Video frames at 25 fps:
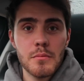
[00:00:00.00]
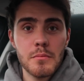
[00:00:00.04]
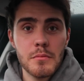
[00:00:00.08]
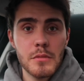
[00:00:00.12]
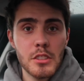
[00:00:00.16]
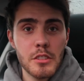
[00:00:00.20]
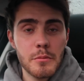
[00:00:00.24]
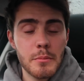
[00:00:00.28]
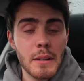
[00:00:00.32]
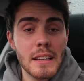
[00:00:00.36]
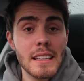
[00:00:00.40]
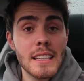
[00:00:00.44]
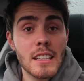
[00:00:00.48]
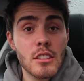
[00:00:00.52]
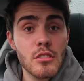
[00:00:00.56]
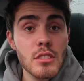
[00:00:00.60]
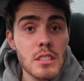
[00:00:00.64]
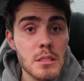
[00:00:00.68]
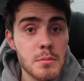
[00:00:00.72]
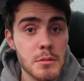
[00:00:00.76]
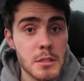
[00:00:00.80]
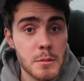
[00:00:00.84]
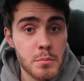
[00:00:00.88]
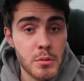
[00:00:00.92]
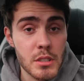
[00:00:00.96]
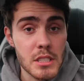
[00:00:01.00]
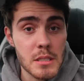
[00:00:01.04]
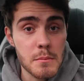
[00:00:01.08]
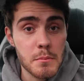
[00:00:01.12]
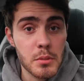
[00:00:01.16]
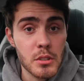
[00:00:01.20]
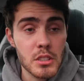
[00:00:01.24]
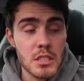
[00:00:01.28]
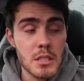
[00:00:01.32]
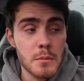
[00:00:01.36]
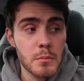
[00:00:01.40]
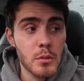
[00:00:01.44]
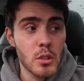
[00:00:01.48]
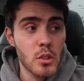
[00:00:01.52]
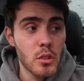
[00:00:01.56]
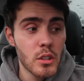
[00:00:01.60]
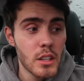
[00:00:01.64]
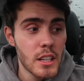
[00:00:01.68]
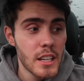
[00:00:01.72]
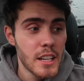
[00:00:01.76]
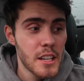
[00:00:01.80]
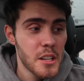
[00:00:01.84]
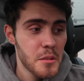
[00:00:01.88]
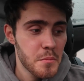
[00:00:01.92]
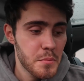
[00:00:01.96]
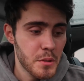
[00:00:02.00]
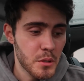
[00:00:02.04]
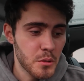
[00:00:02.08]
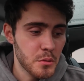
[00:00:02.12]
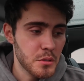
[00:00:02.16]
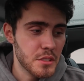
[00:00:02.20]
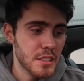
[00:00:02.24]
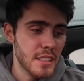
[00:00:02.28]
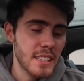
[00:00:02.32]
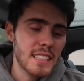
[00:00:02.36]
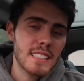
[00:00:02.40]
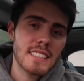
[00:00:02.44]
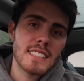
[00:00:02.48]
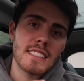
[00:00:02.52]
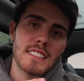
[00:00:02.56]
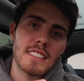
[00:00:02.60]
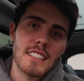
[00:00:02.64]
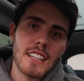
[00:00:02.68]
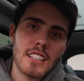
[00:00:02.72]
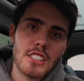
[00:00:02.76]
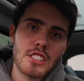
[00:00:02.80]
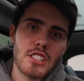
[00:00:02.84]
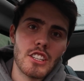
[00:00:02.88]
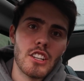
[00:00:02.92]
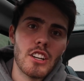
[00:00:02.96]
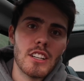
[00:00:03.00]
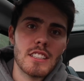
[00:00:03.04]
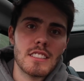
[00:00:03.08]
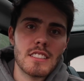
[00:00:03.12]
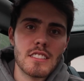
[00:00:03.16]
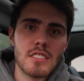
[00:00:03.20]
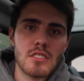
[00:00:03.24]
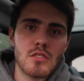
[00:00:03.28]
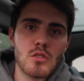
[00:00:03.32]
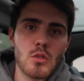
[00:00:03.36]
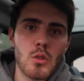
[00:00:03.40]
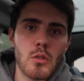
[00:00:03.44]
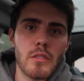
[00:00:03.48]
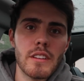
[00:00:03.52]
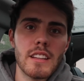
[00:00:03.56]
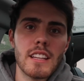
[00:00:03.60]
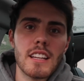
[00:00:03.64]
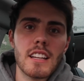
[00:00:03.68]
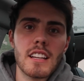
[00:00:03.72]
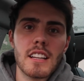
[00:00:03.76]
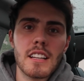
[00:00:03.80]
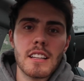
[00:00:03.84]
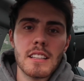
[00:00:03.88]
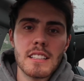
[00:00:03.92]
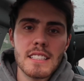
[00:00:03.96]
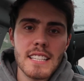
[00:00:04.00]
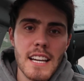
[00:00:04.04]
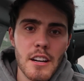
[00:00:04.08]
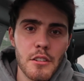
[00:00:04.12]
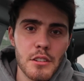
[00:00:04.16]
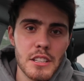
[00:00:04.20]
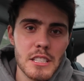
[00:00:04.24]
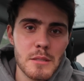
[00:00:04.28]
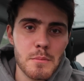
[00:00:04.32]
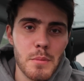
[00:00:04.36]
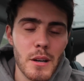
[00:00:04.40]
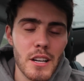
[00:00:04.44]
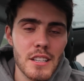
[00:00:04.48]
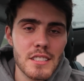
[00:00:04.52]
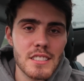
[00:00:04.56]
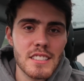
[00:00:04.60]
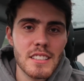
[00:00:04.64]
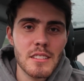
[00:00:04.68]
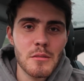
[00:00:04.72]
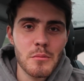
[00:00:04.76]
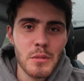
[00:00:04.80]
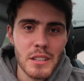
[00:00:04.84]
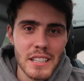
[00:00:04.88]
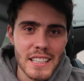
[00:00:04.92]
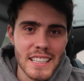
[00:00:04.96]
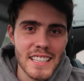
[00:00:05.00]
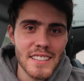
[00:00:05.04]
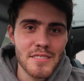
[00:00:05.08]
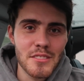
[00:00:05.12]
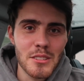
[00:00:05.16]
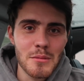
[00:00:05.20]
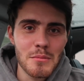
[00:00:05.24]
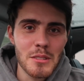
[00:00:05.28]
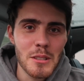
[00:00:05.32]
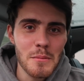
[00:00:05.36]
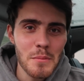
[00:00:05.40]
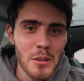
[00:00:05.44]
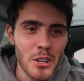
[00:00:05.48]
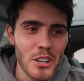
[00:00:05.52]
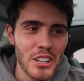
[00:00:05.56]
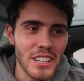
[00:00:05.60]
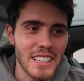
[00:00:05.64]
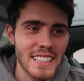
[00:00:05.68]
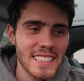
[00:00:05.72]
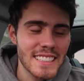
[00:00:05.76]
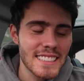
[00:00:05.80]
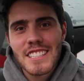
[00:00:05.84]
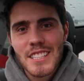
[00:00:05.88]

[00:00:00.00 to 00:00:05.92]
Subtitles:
you've made their Christmas present possible, but also this is such a nicer story that I can tell this person when I give them the book.